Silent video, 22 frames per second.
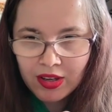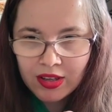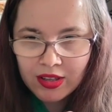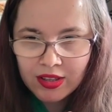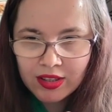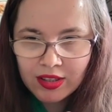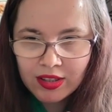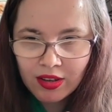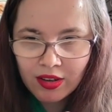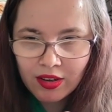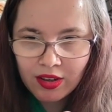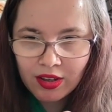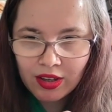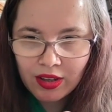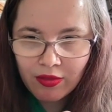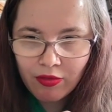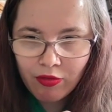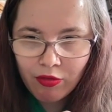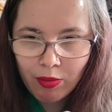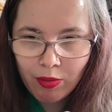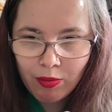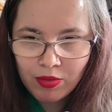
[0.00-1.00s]
starting
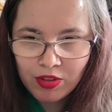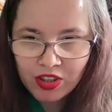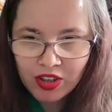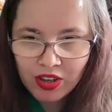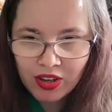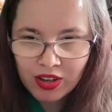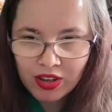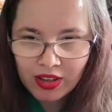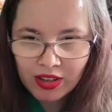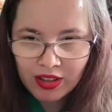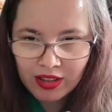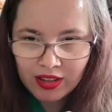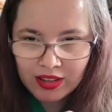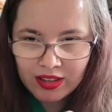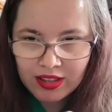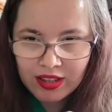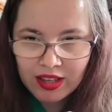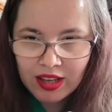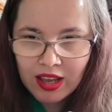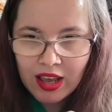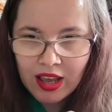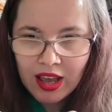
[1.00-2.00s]
from
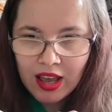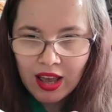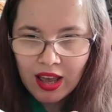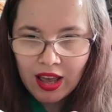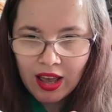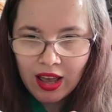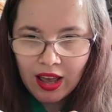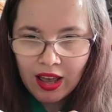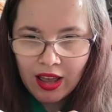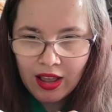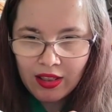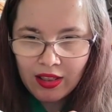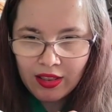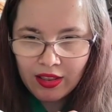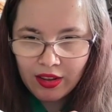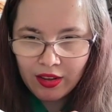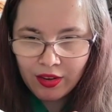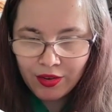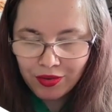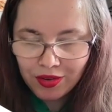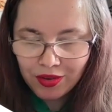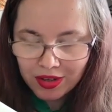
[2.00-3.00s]
titles and
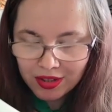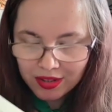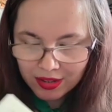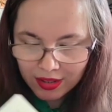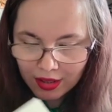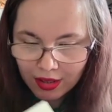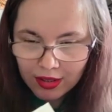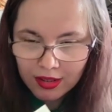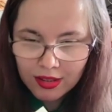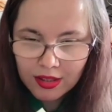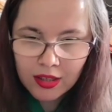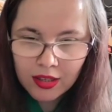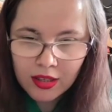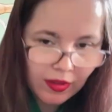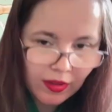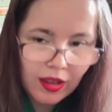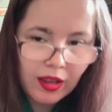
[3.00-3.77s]
addresses.